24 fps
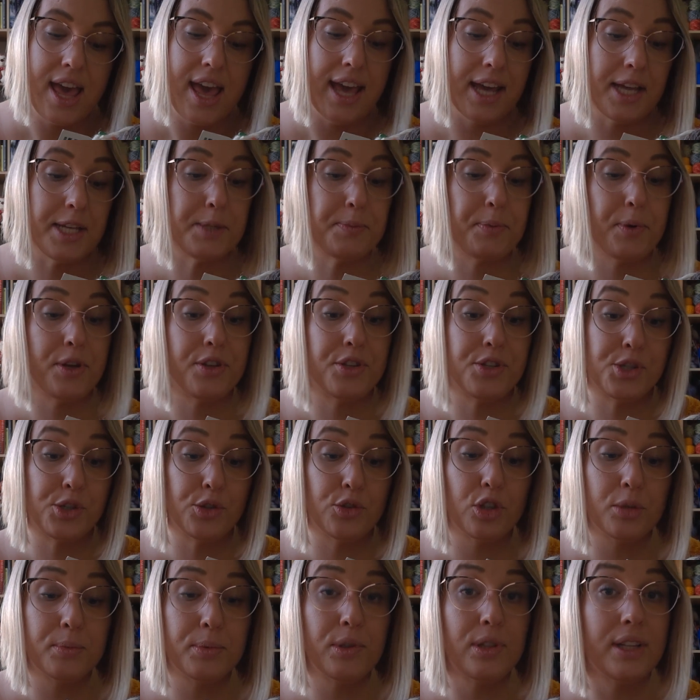is both
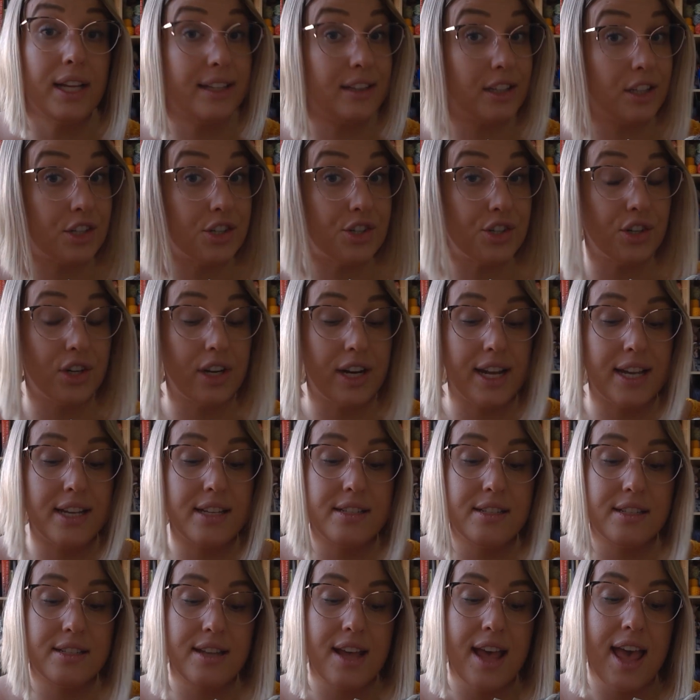durable and
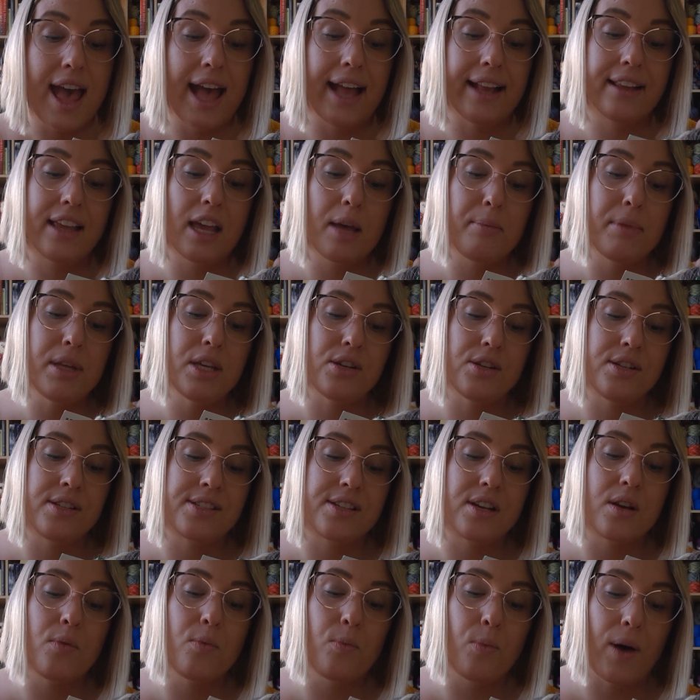luxurious, and can be used
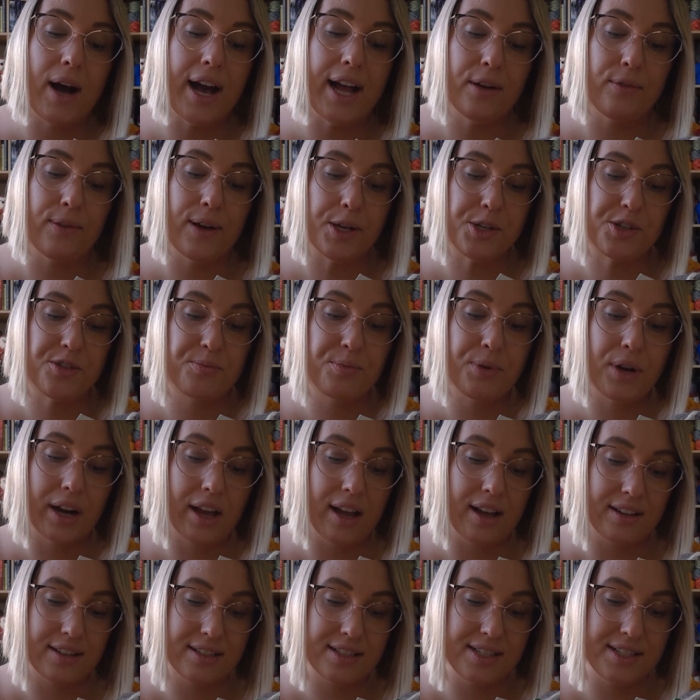in a wide range of
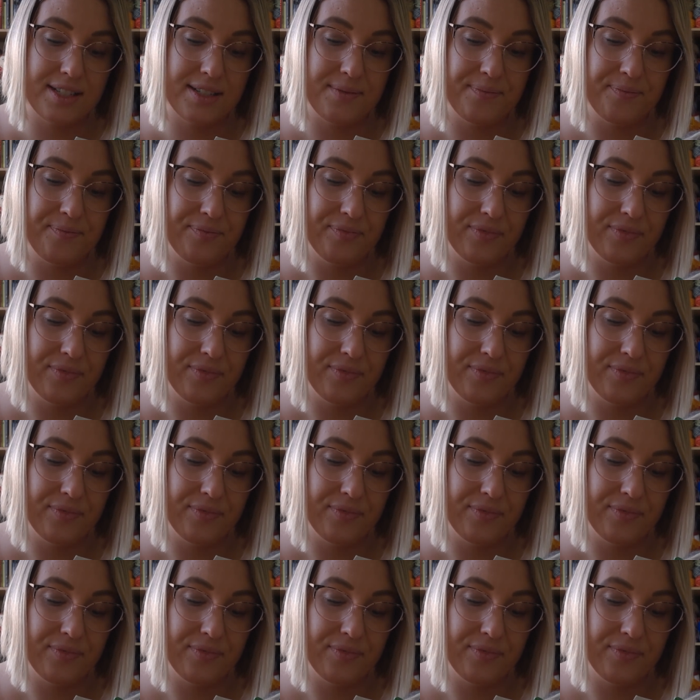products.